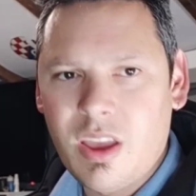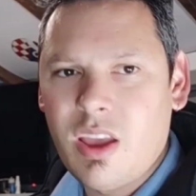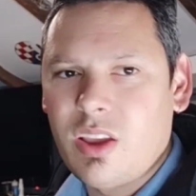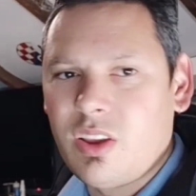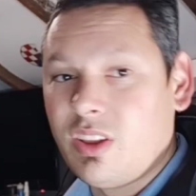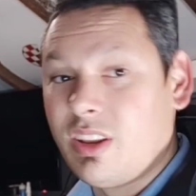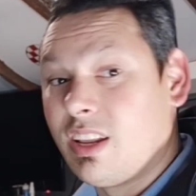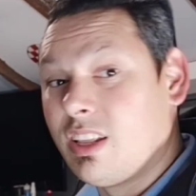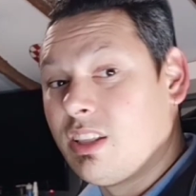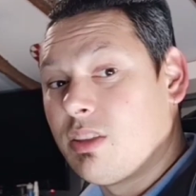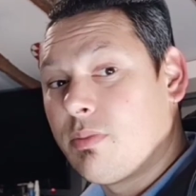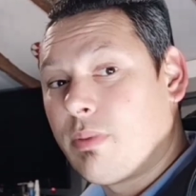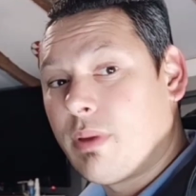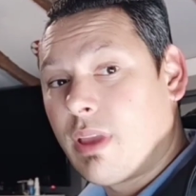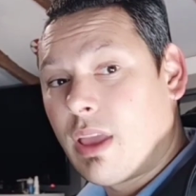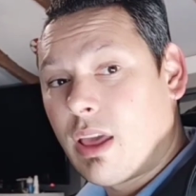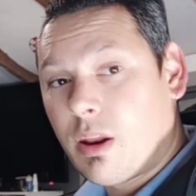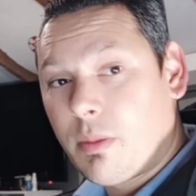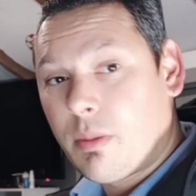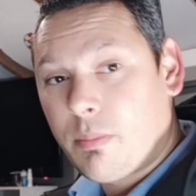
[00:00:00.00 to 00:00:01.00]
You need to be
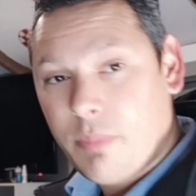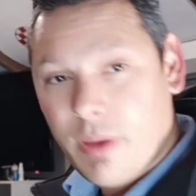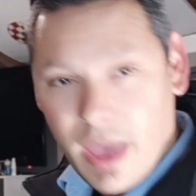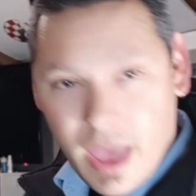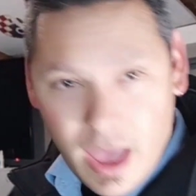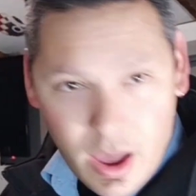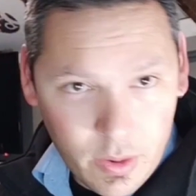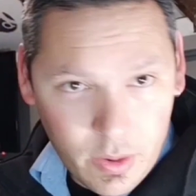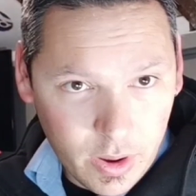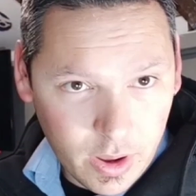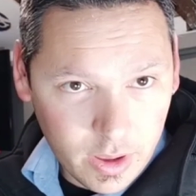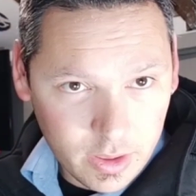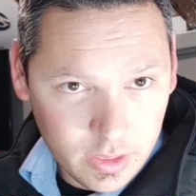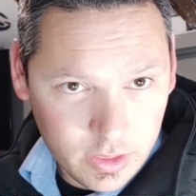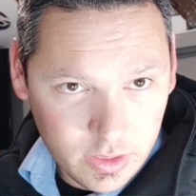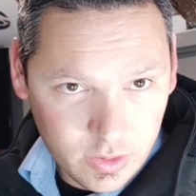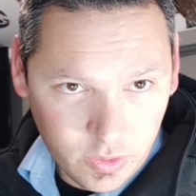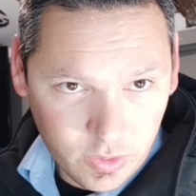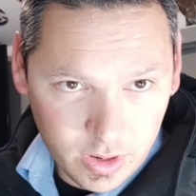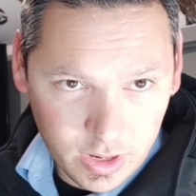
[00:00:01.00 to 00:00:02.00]
able to power
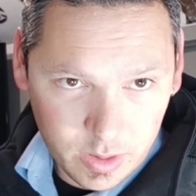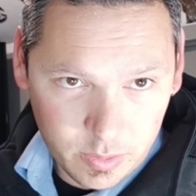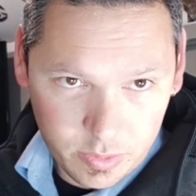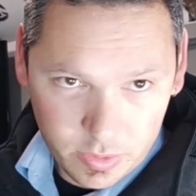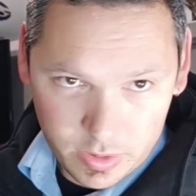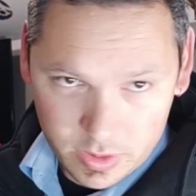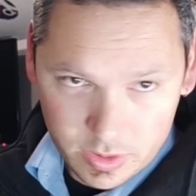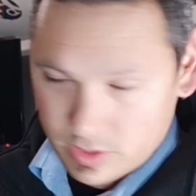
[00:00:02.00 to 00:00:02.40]
3D printer.